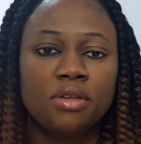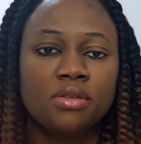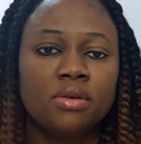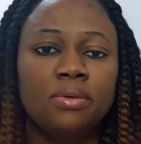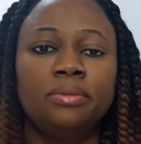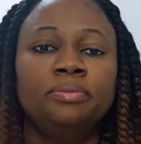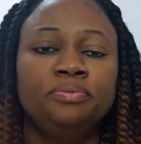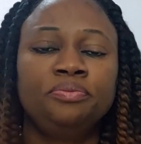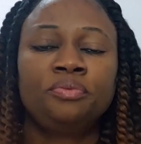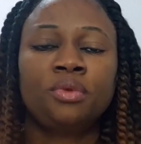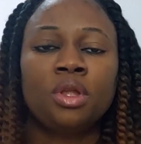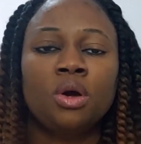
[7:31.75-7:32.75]
So
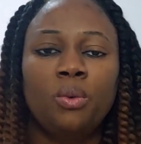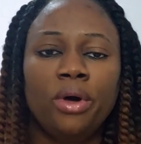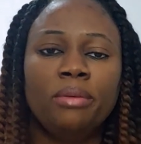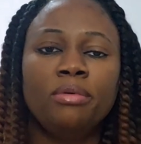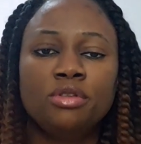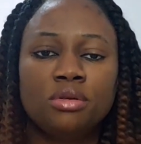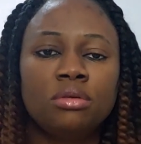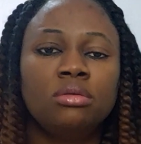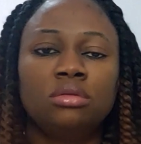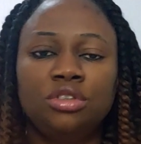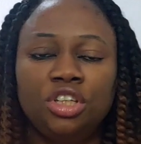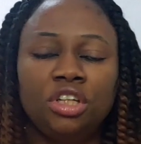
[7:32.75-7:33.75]
we're able
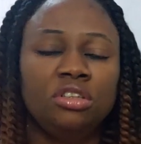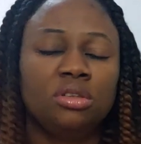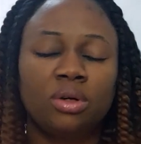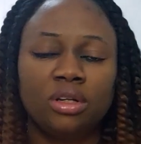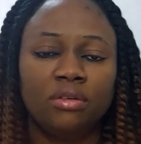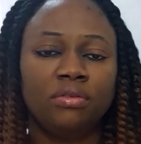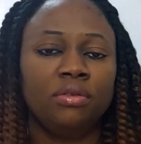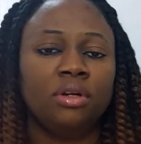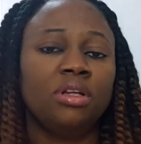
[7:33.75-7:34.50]
to change quite a few,